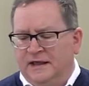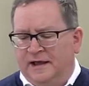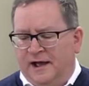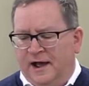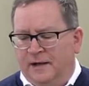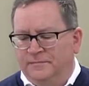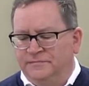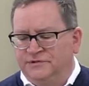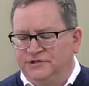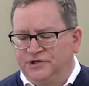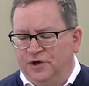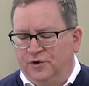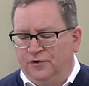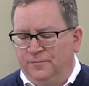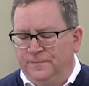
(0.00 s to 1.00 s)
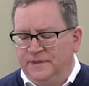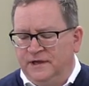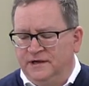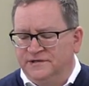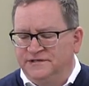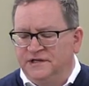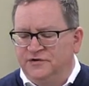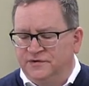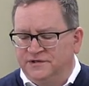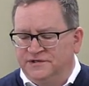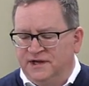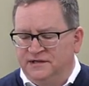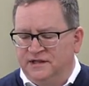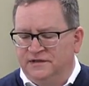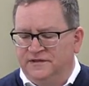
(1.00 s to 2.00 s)
So it is
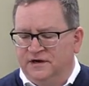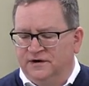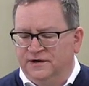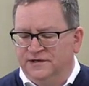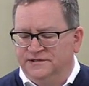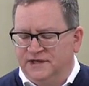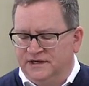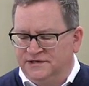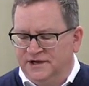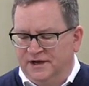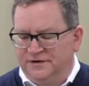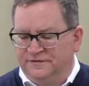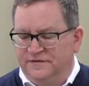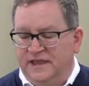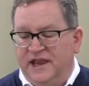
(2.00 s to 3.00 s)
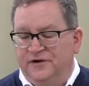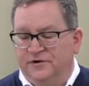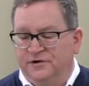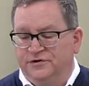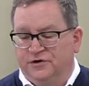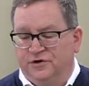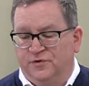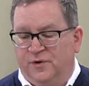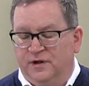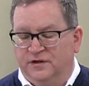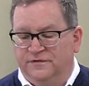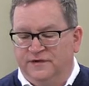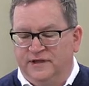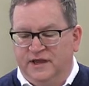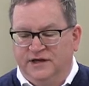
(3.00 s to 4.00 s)
interesting that there is a ton of character
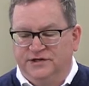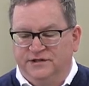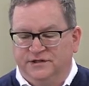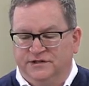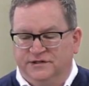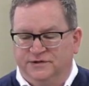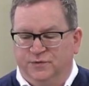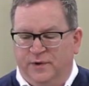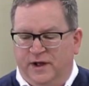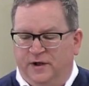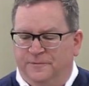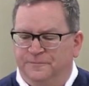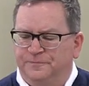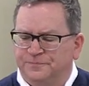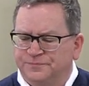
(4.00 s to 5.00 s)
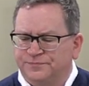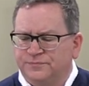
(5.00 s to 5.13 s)
qualifications as well.